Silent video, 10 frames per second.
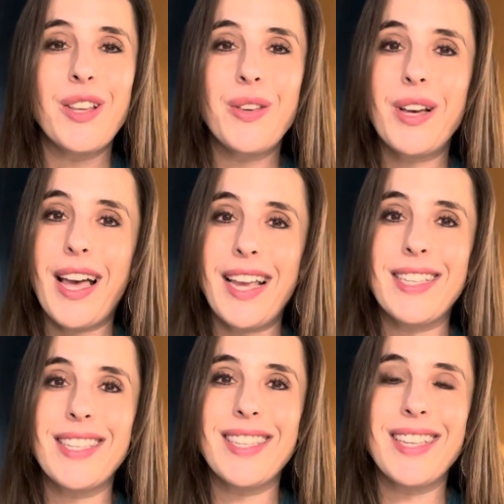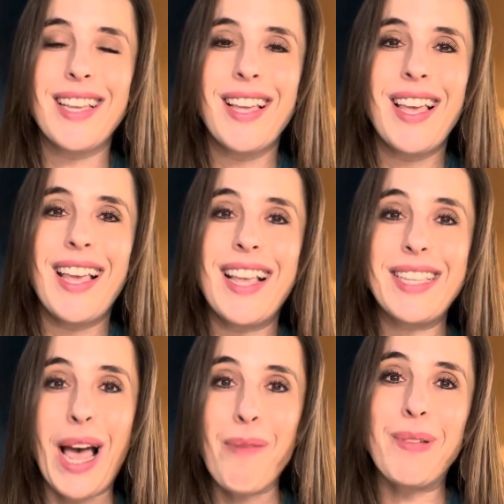You guys, it's
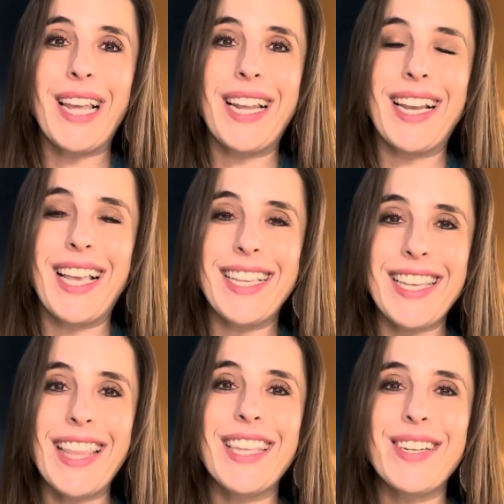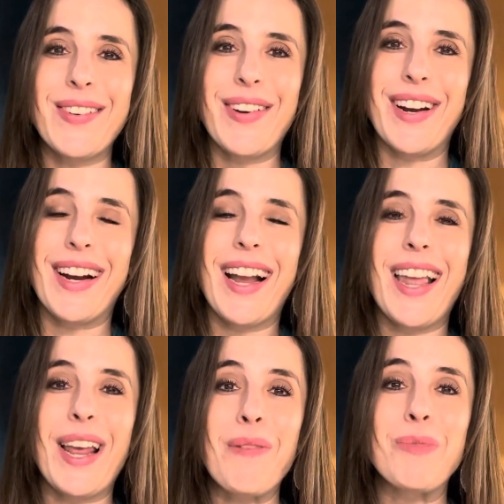happening. It's at the door
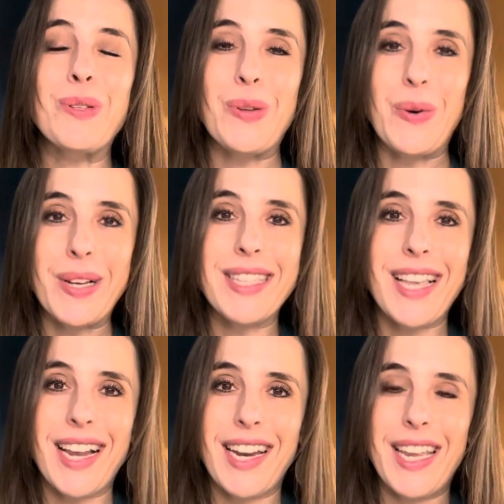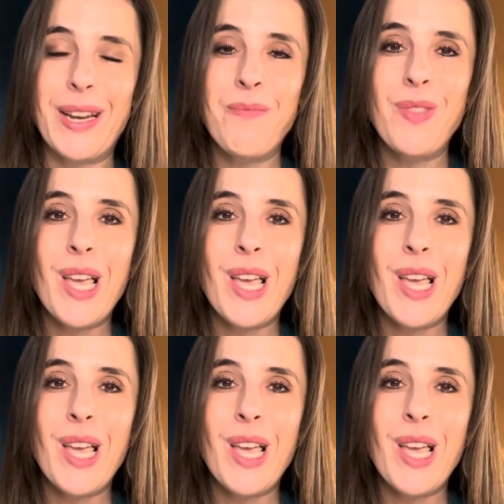and I'm so excited.